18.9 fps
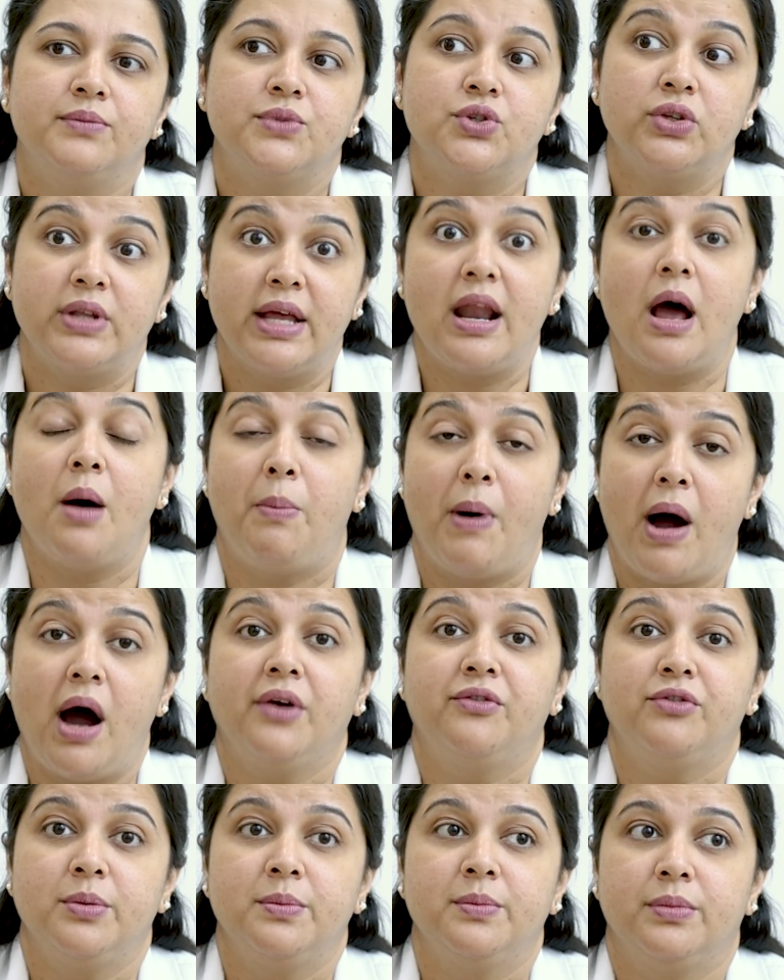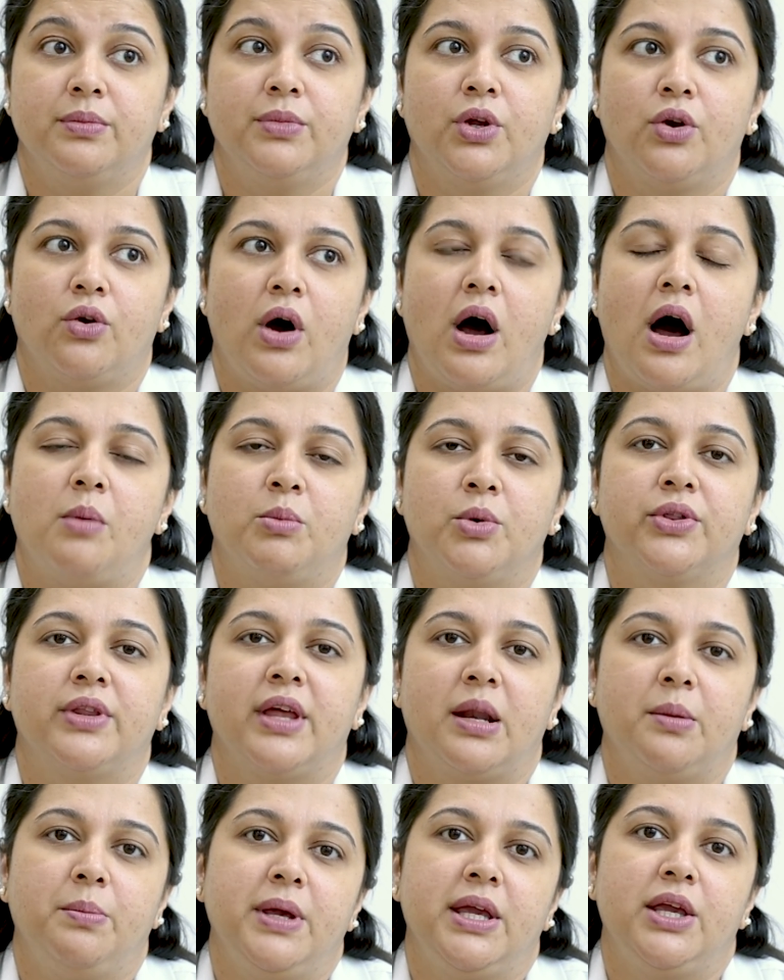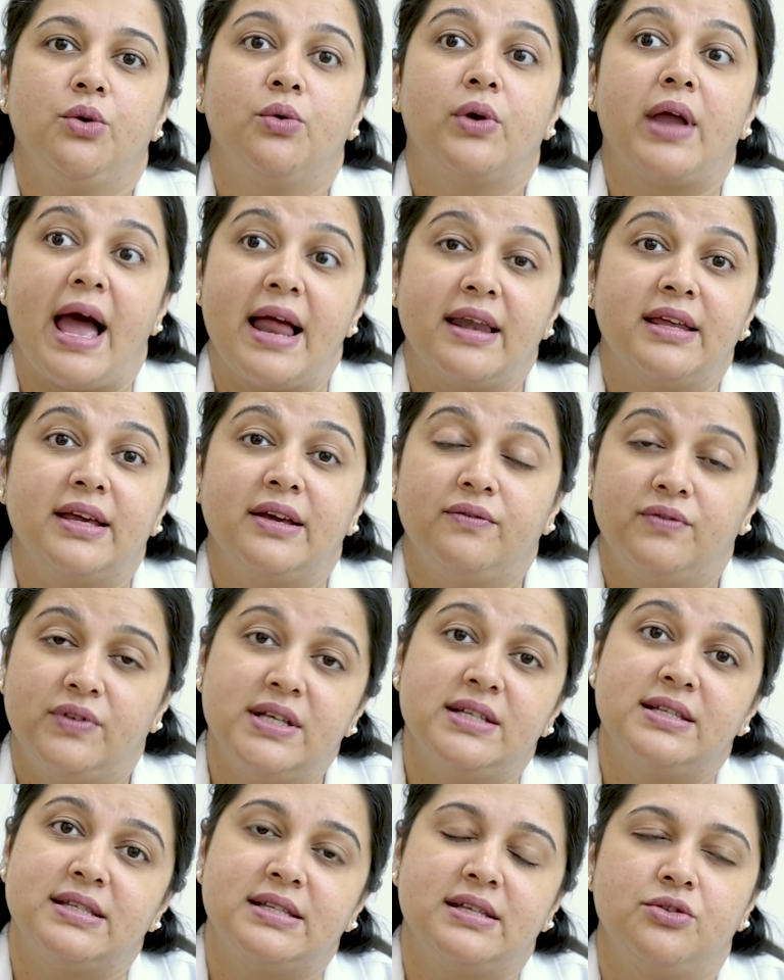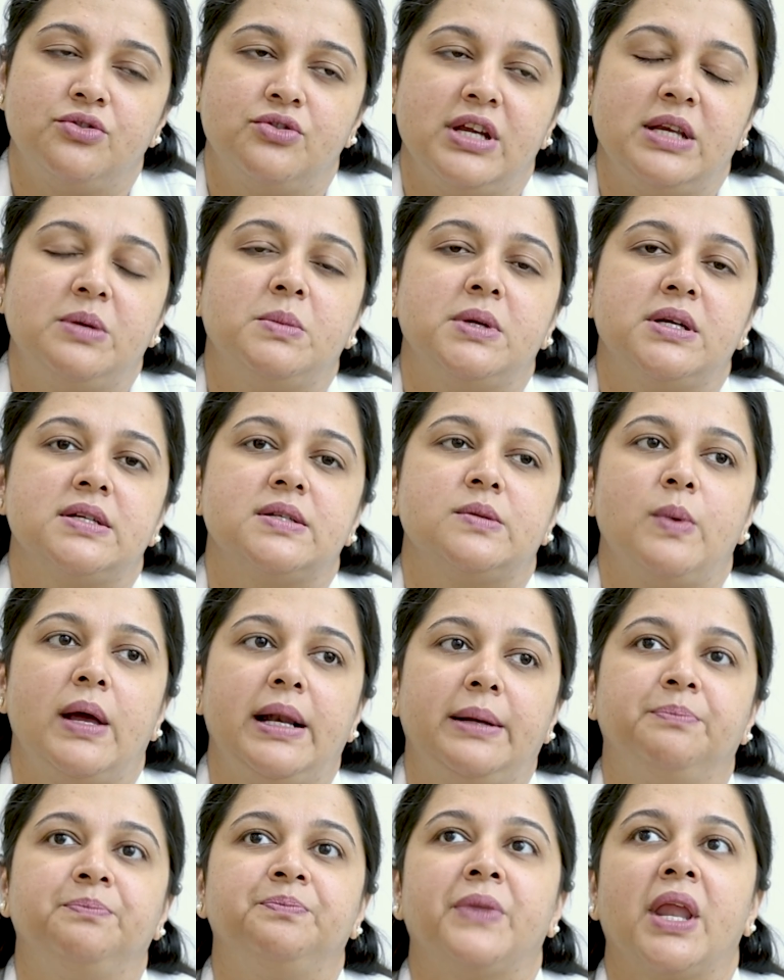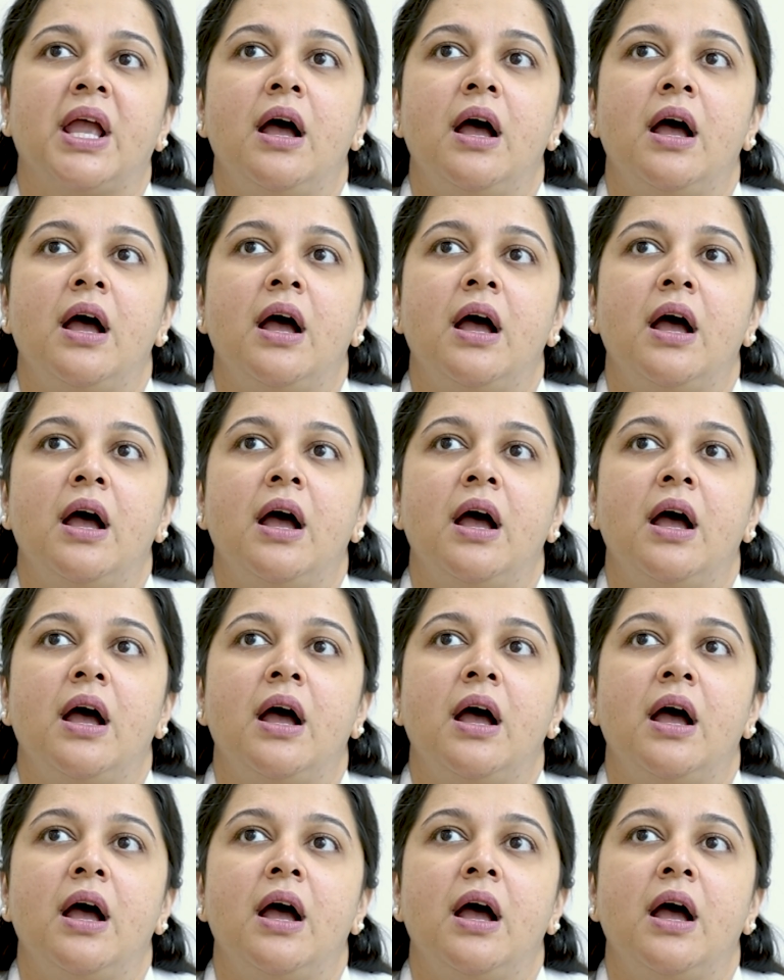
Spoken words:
So then apart from, hormone therapy, you can give this treatment as well.